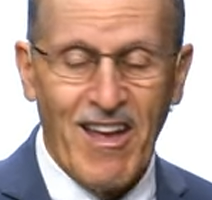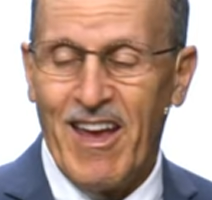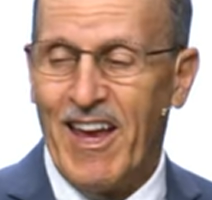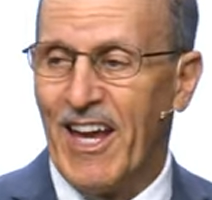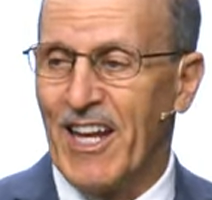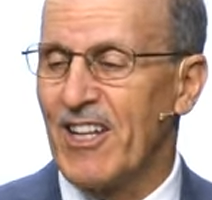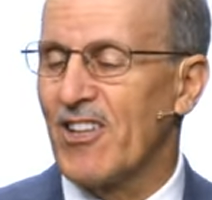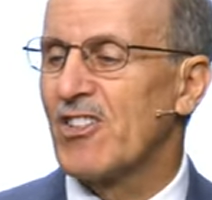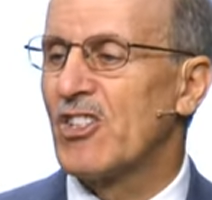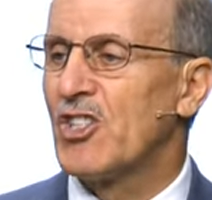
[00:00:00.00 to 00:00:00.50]

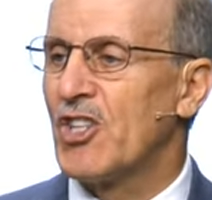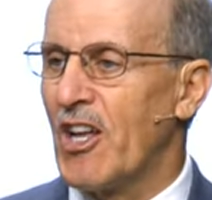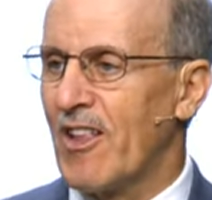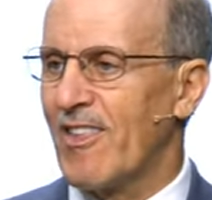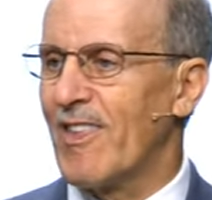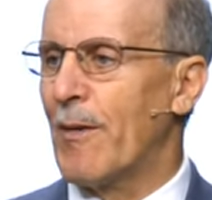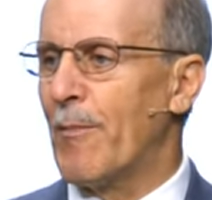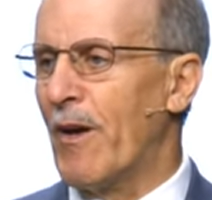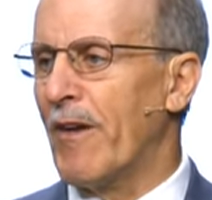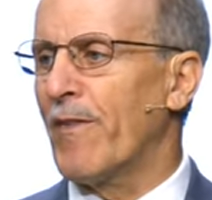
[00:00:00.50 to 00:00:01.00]
And it's just
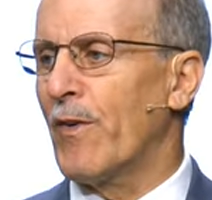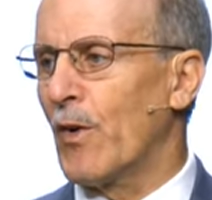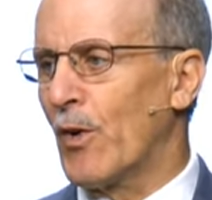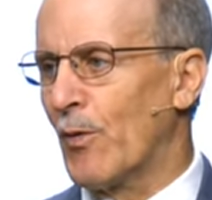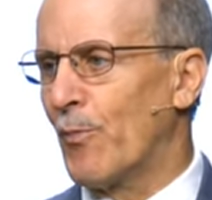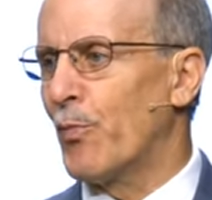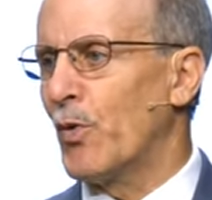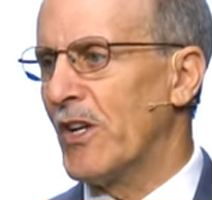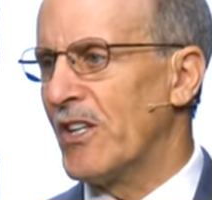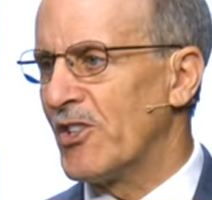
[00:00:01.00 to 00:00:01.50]
them. I've
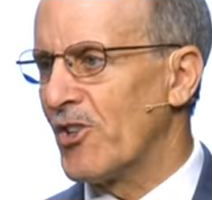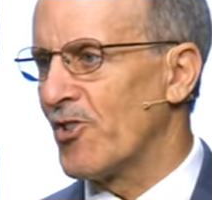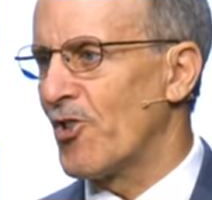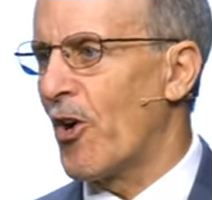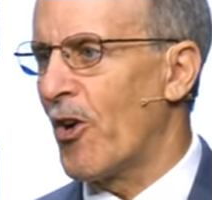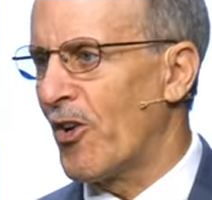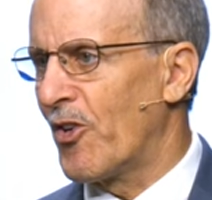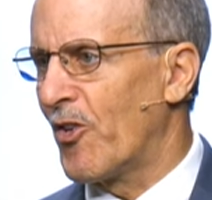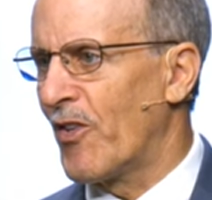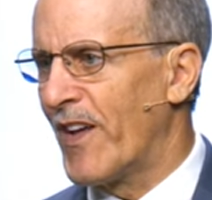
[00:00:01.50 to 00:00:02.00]
heard preachers
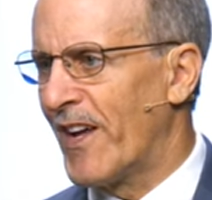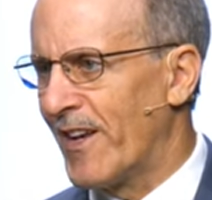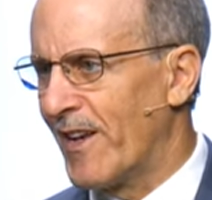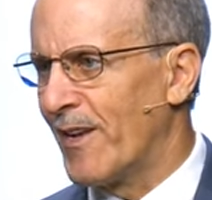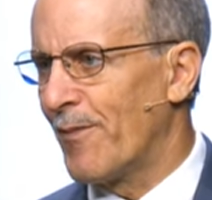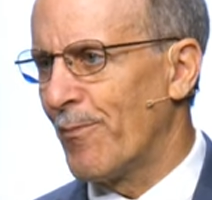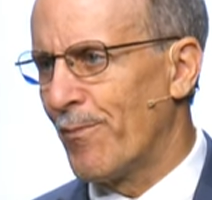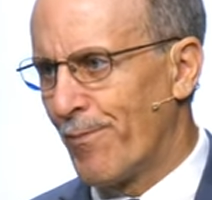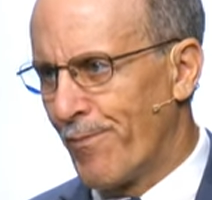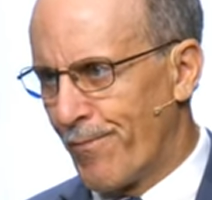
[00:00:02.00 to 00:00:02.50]
argue that,
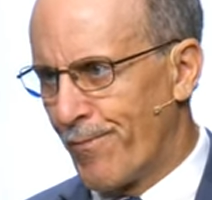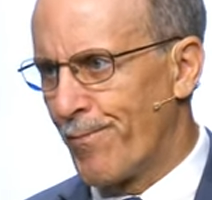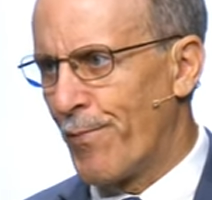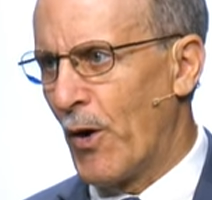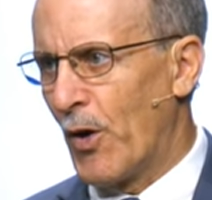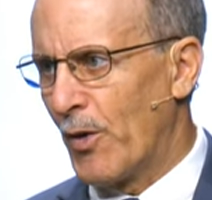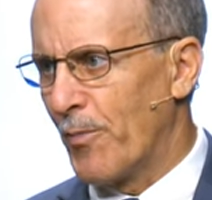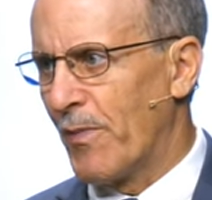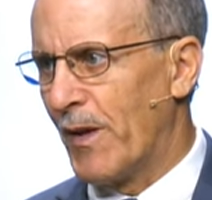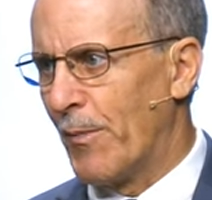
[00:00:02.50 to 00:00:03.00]
and
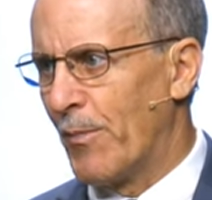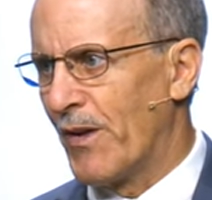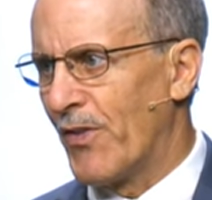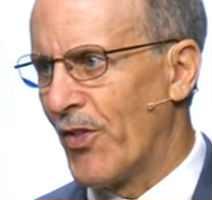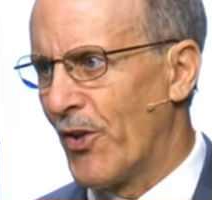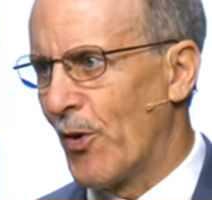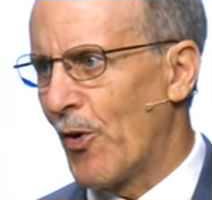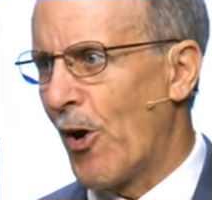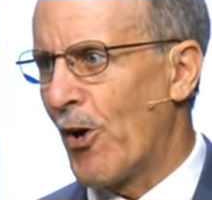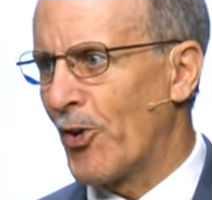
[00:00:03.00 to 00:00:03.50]
Pardon me, but
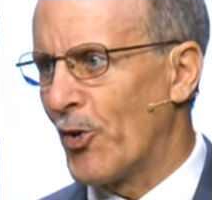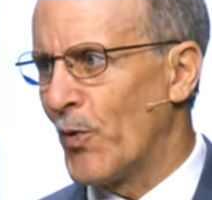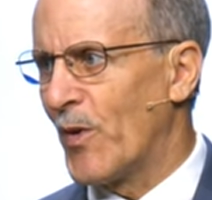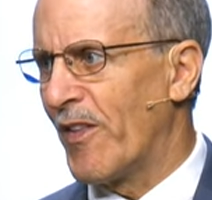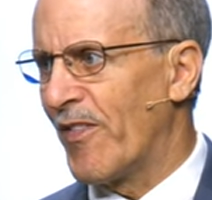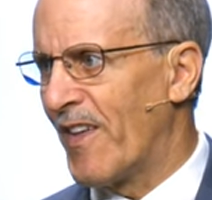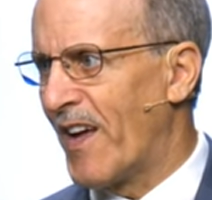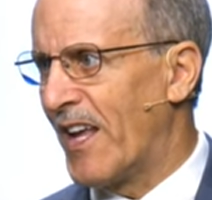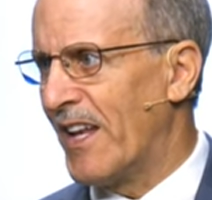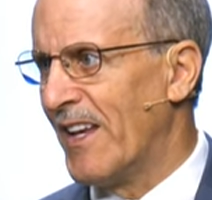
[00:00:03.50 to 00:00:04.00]
they're
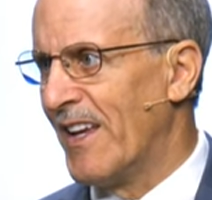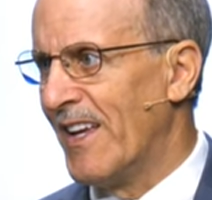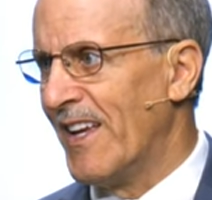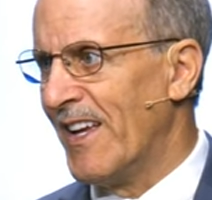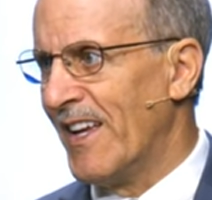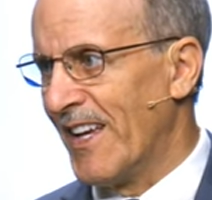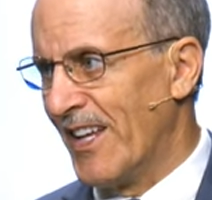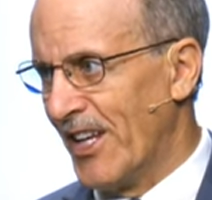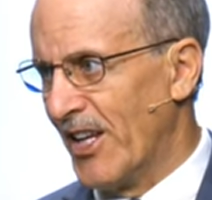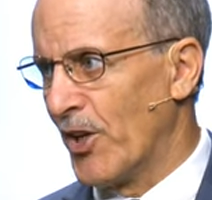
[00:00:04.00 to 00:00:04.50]
arguing that
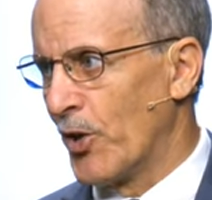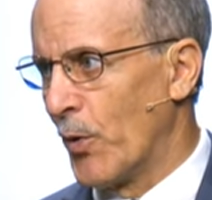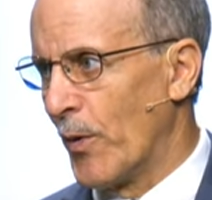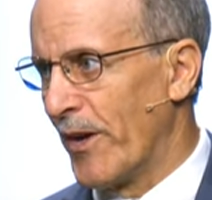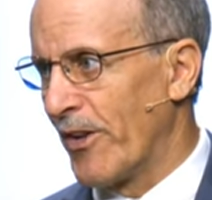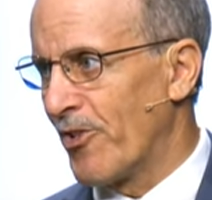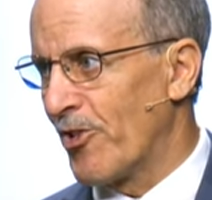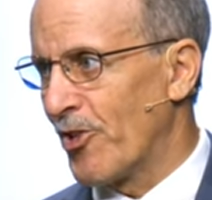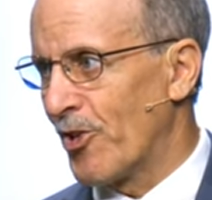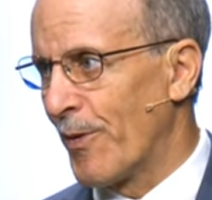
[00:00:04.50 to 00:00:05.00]
in
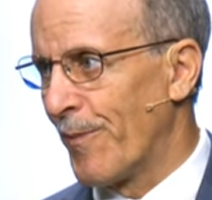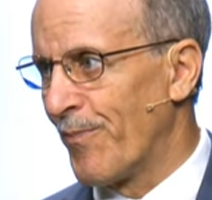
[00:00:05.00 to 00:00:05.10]
ignorance.